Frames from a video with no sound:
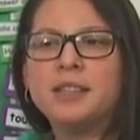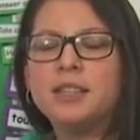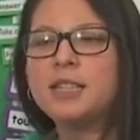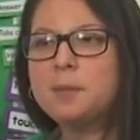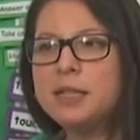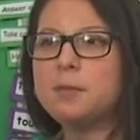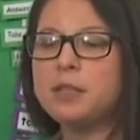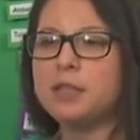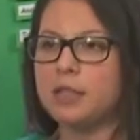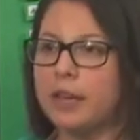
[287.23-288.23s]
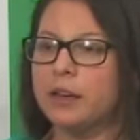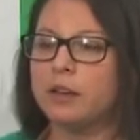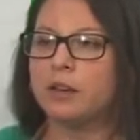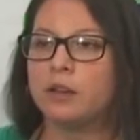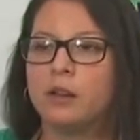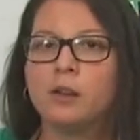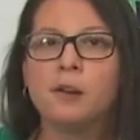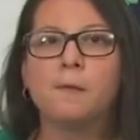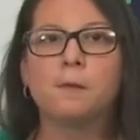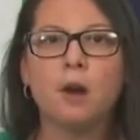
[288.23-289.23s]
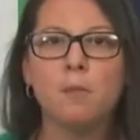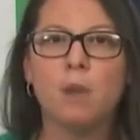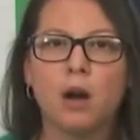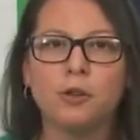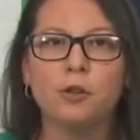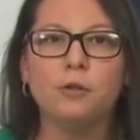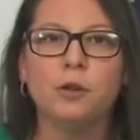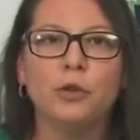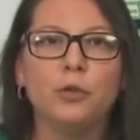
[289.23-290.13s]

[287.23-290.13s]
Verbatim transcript: This makes me think. For our model,